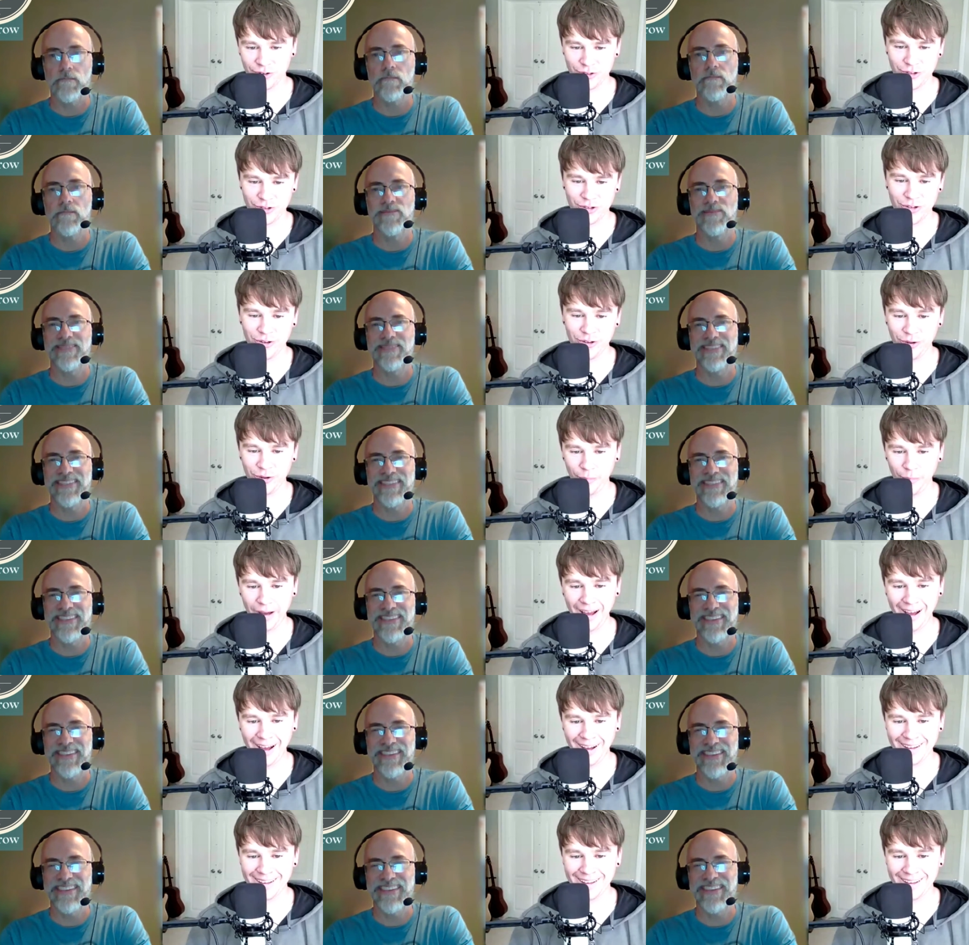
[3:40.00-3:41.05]
Speaker 1: farther you go
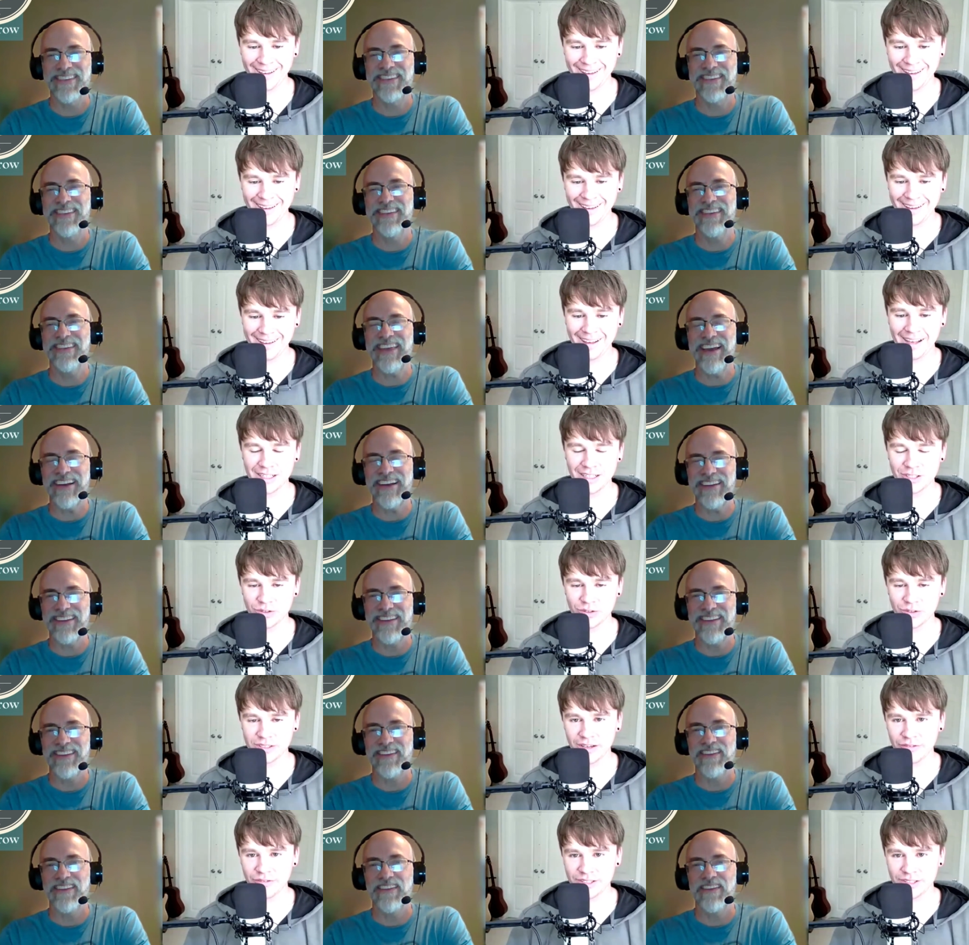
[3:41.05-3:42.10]
back yeah and
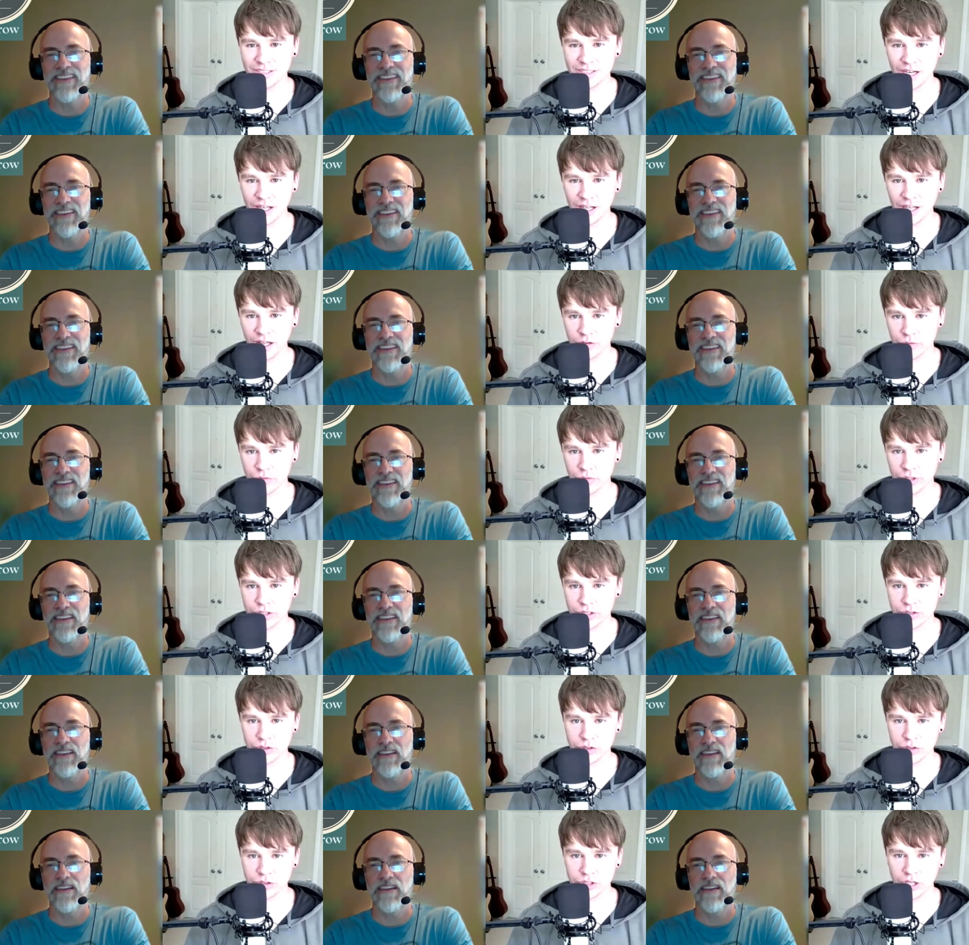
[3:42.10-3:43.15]
so david's done a lot of
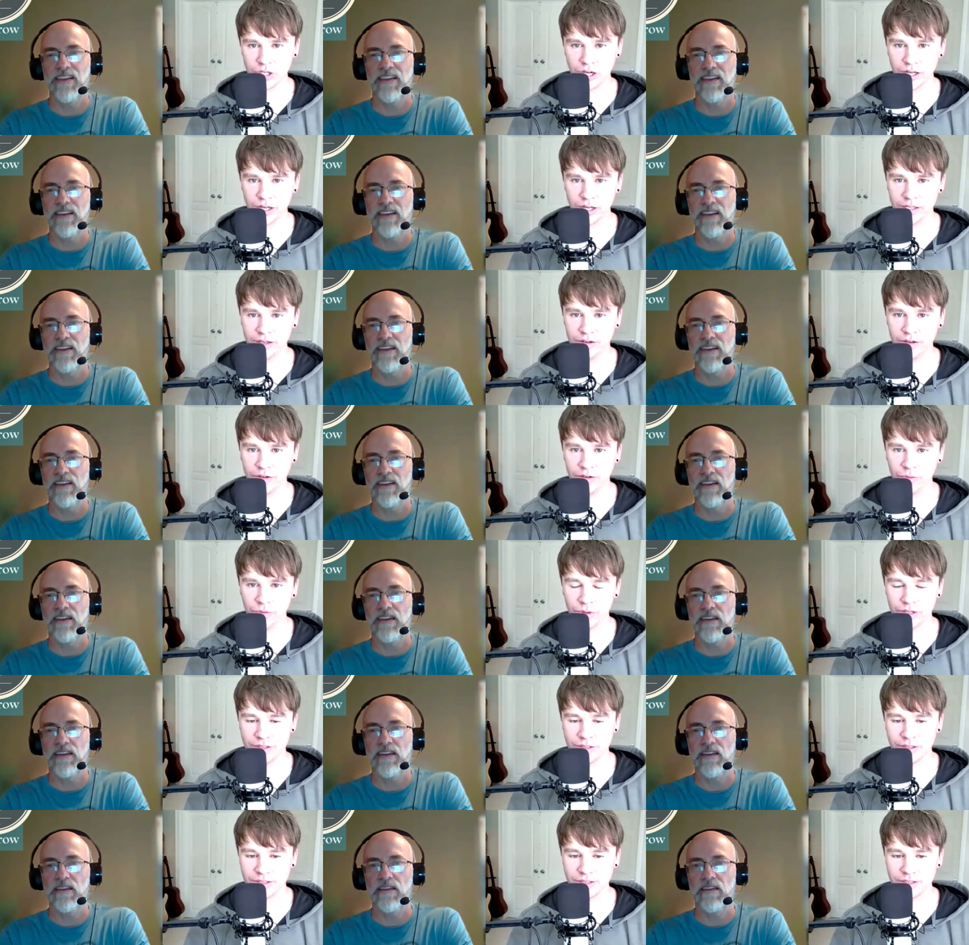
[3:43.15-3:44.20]
research on you know
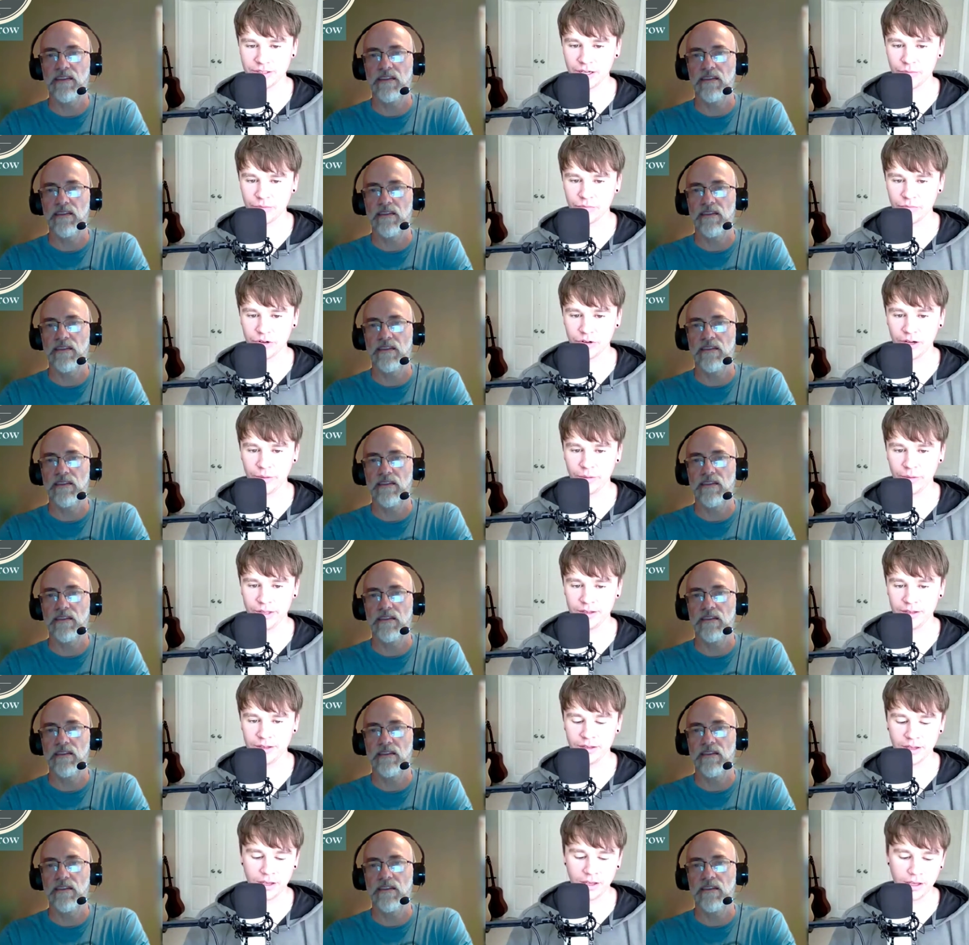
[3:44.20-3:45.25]
where did this come from
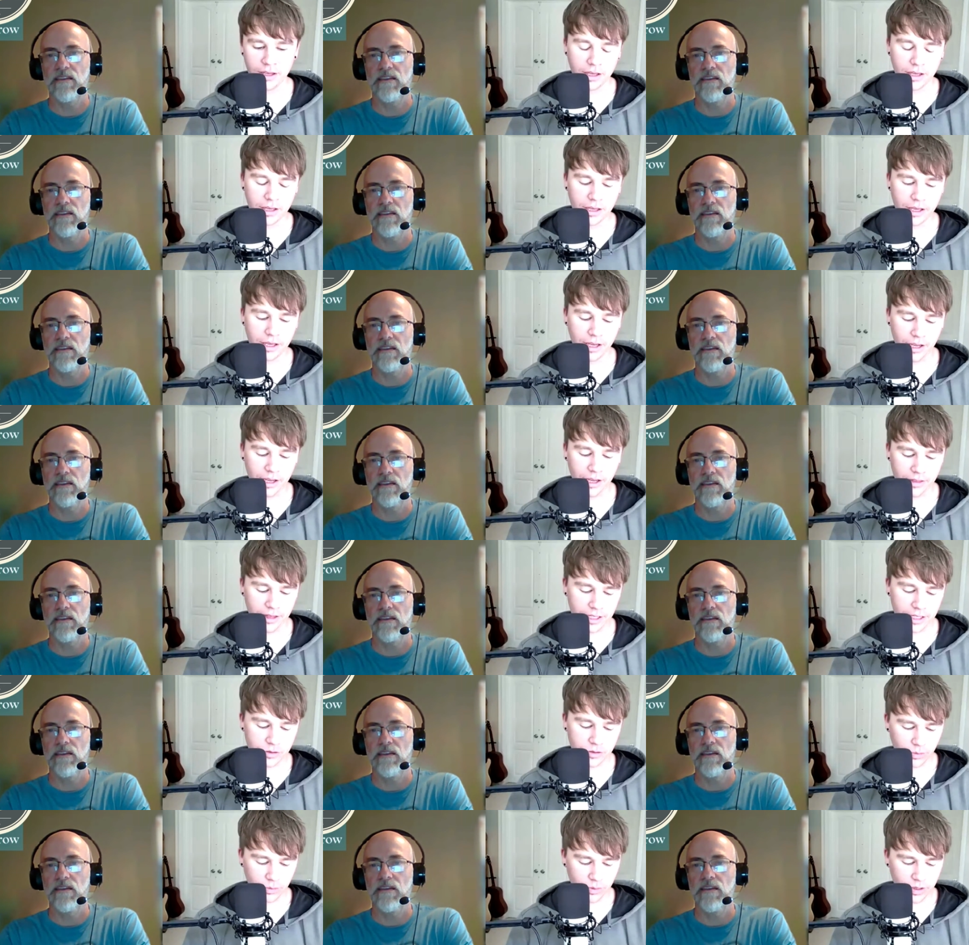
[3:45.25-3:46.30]
and and
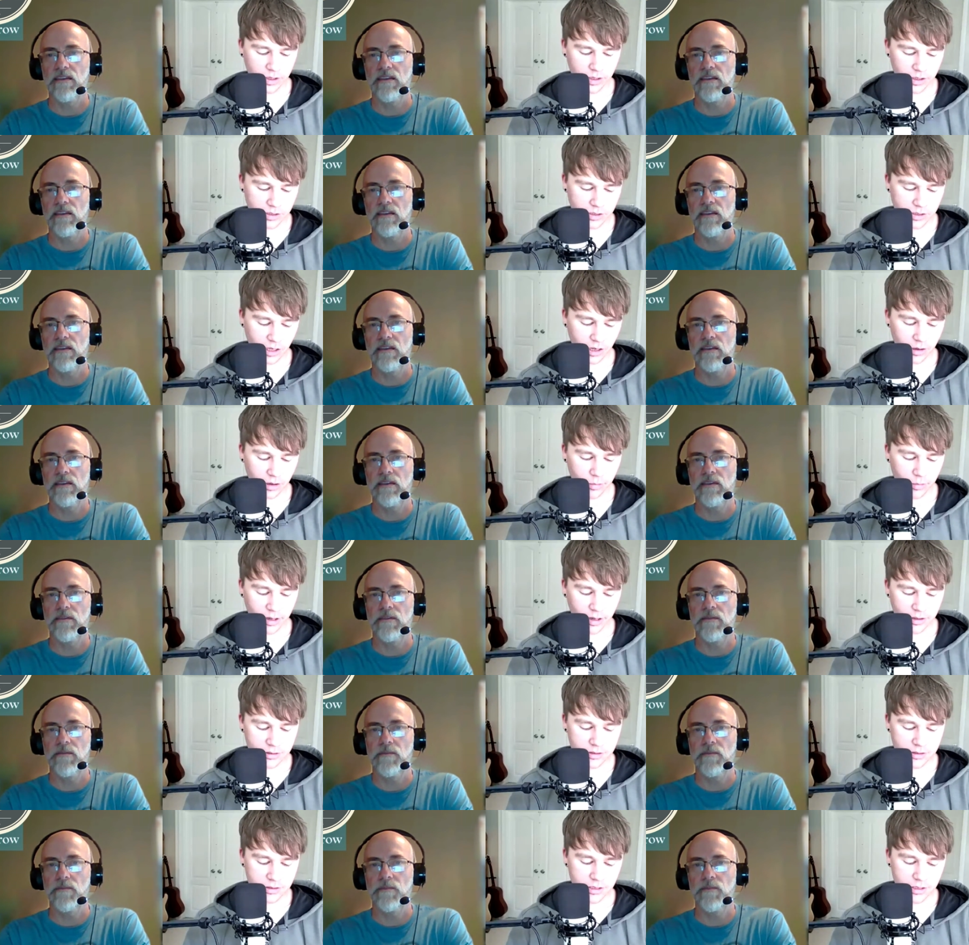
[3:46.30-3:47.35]
that's what we're here to talk
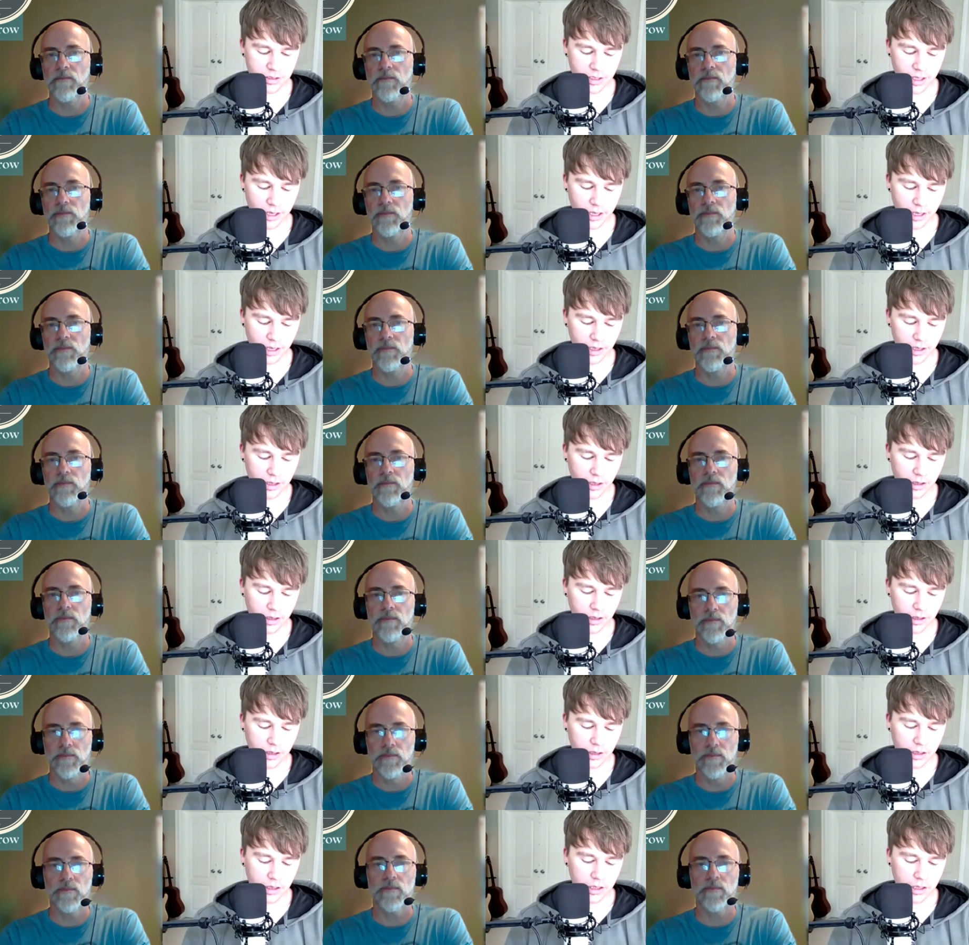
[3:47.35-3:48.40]
about today
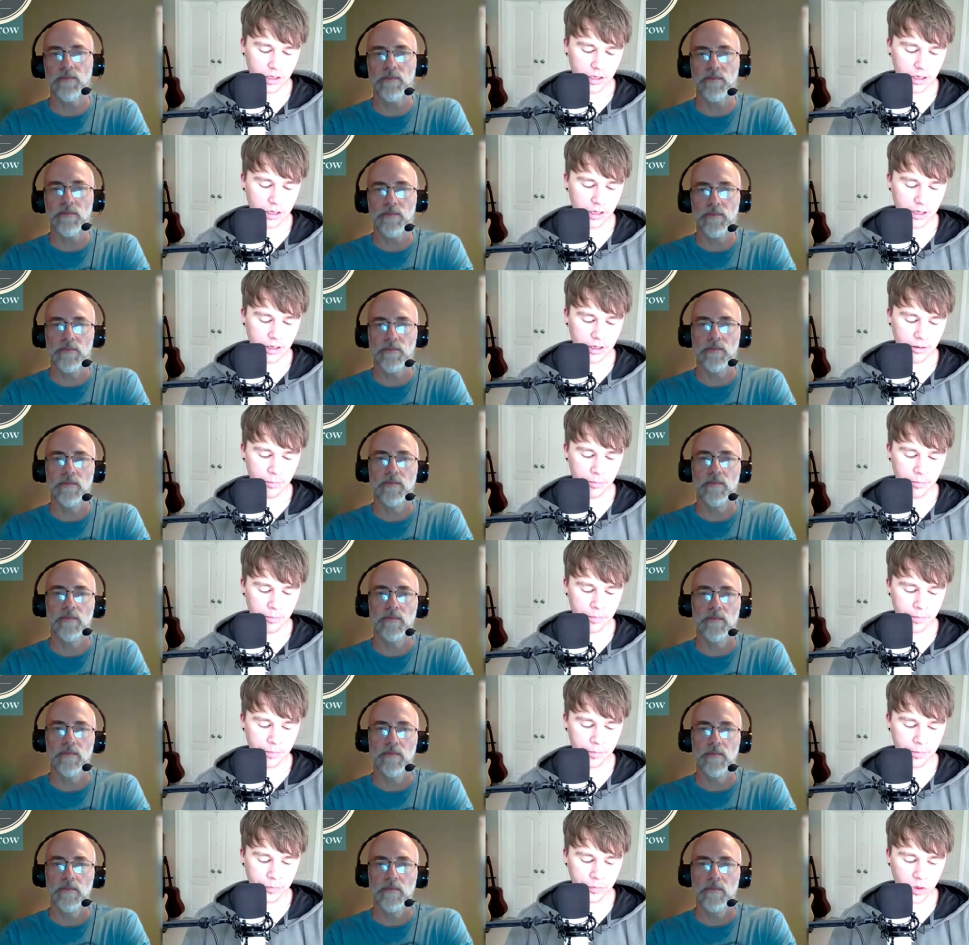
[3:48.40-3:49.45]
mm-hmm.
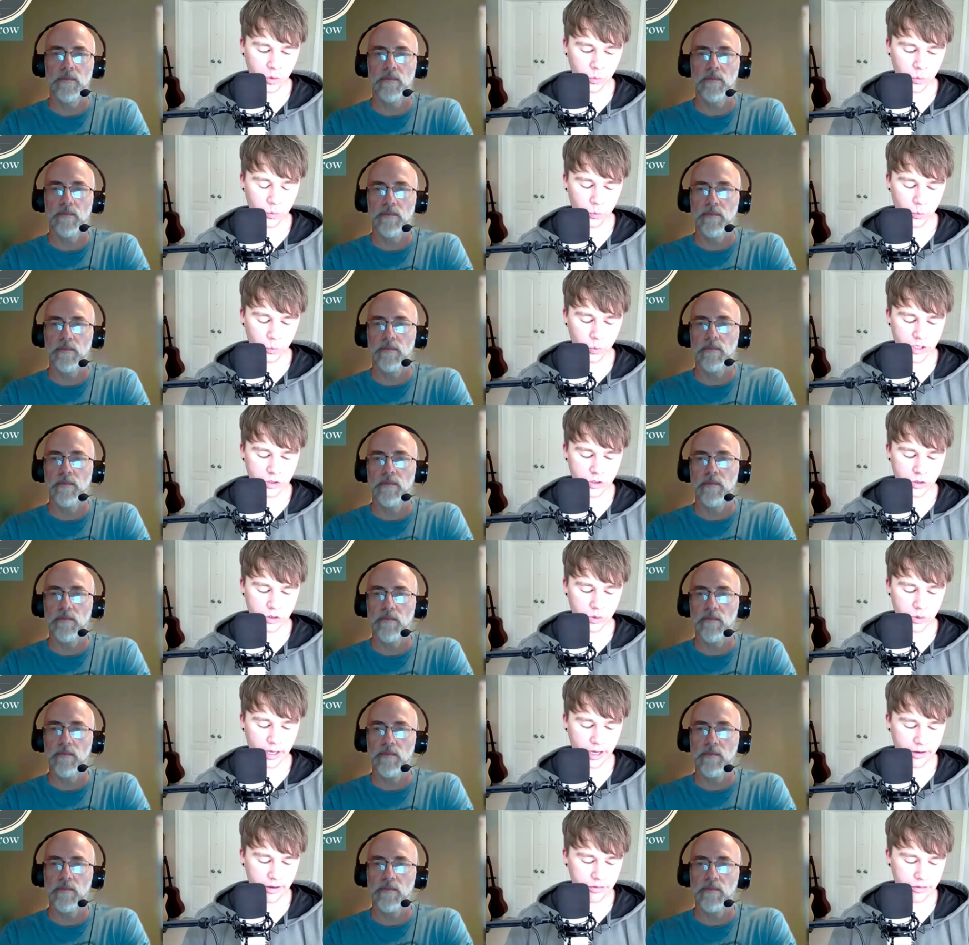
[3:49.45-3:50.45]
um we do